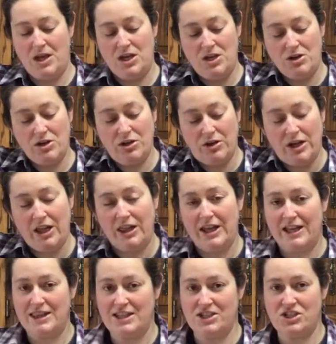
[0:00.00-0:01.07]
you're going to
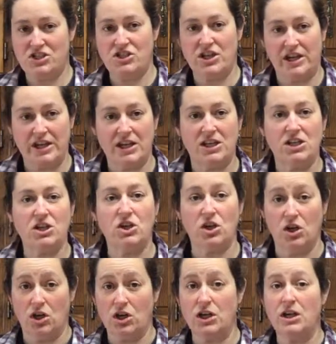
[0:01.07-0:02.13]
let this chicken
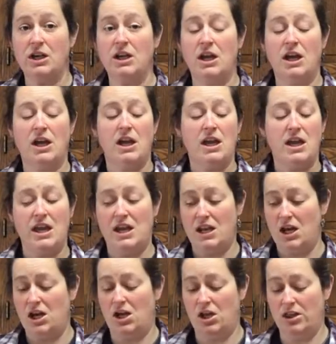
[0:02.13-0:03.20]
cook in
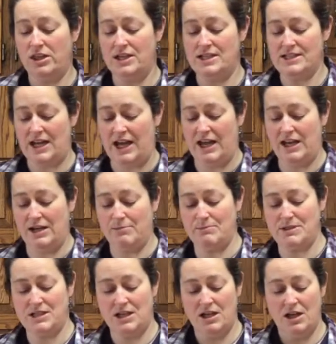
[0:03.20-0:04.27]
all these
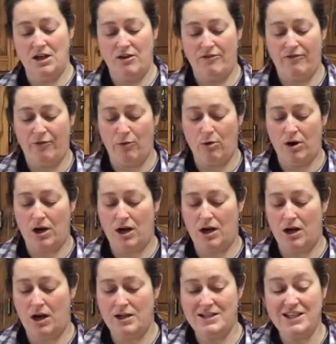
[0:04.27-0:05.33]
items
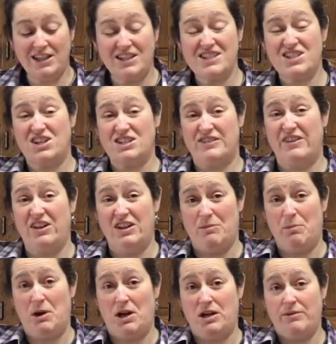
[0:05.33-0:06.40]
until it starts falling
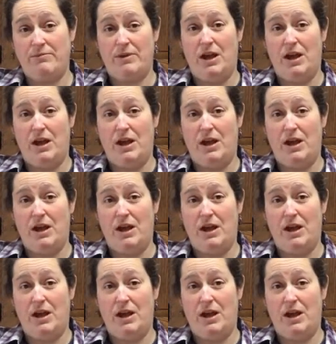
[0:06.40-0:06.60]
apart.